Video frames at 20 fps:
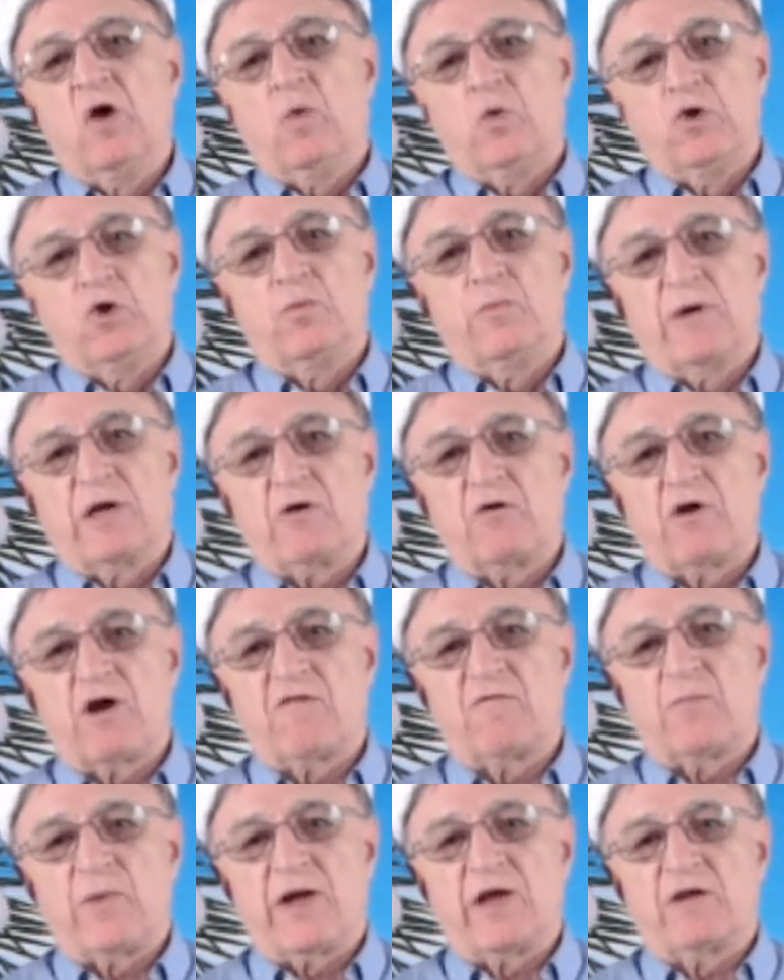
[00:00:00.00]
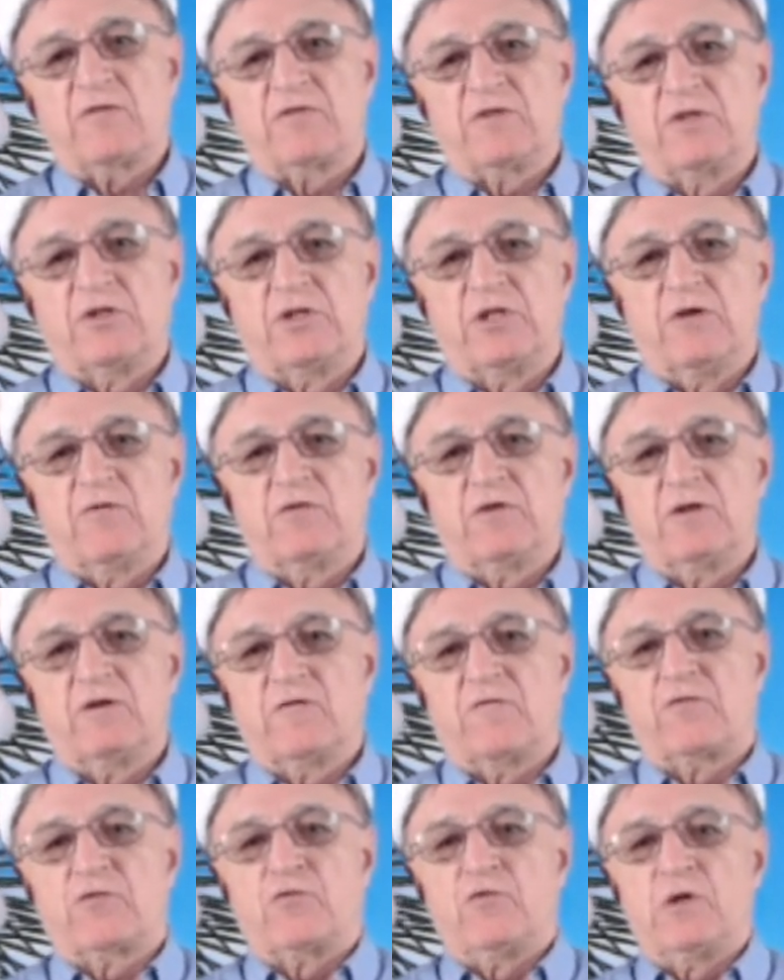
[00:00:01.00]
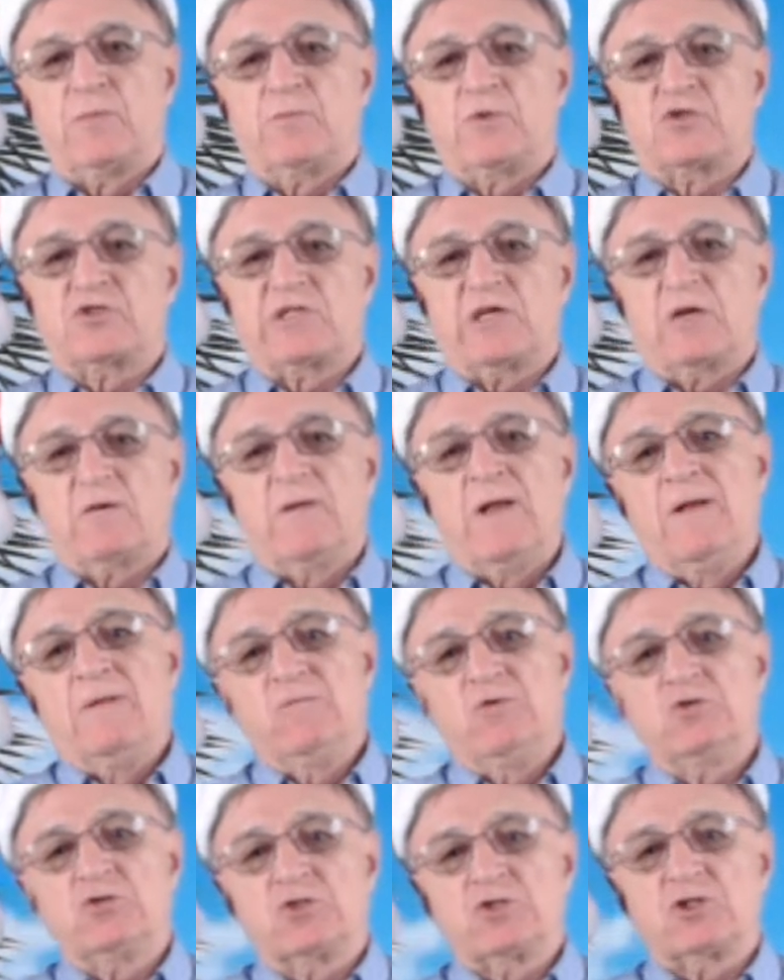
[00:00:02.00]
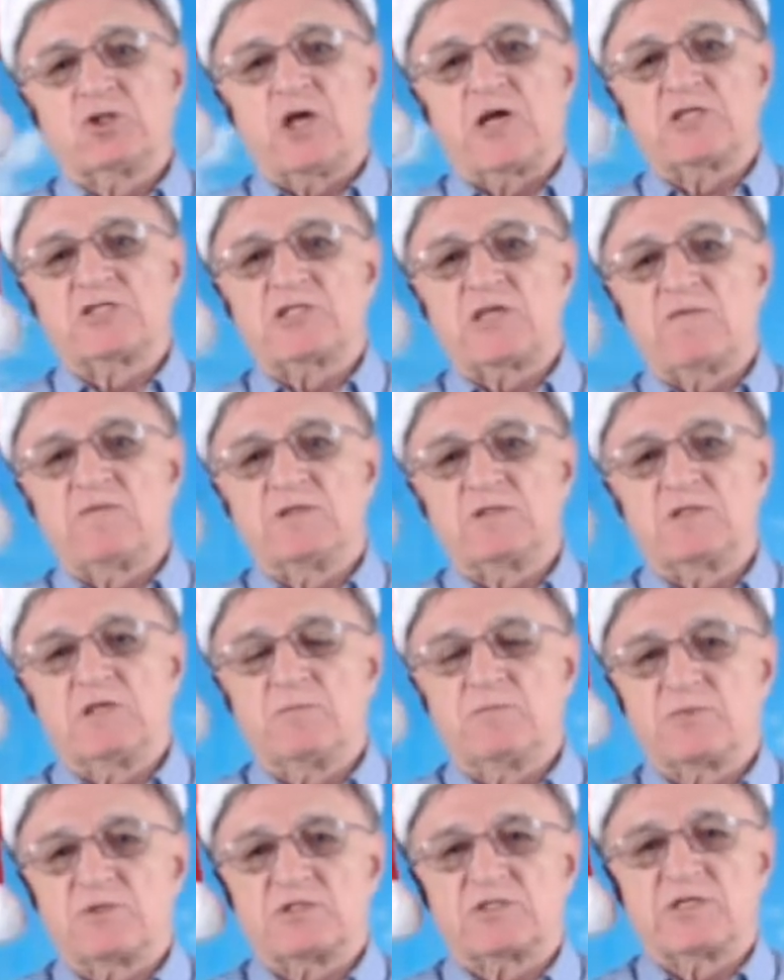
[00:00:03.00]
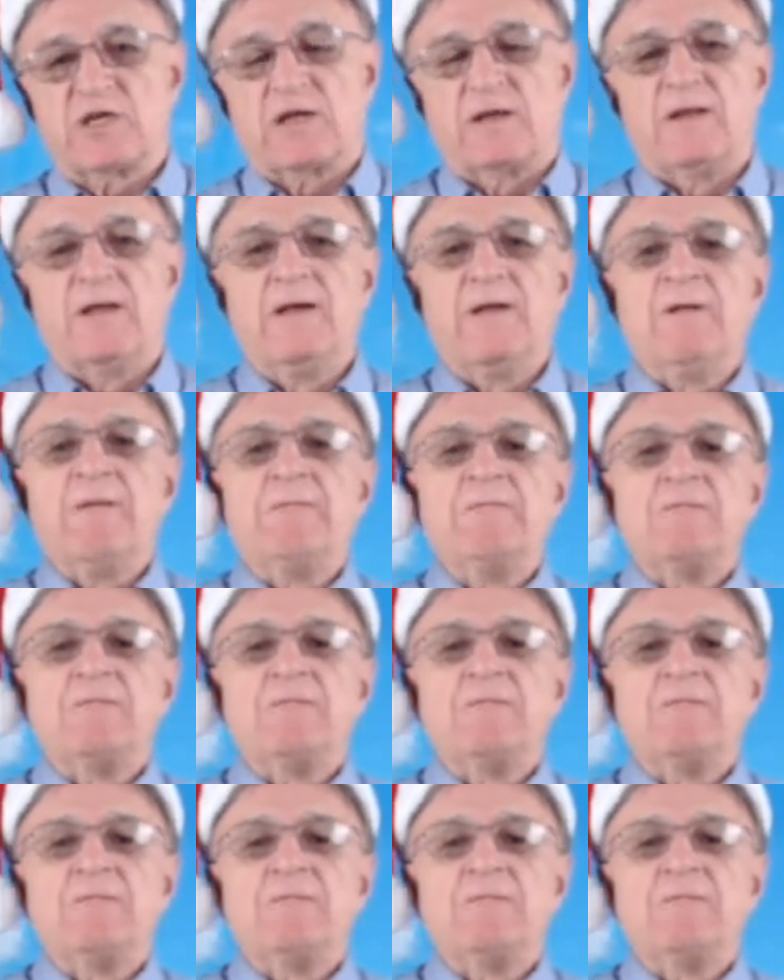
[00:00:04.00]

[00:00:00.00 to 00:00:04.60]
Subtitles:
Were you better off buying it for the dividend of 3%? You just lost 17%.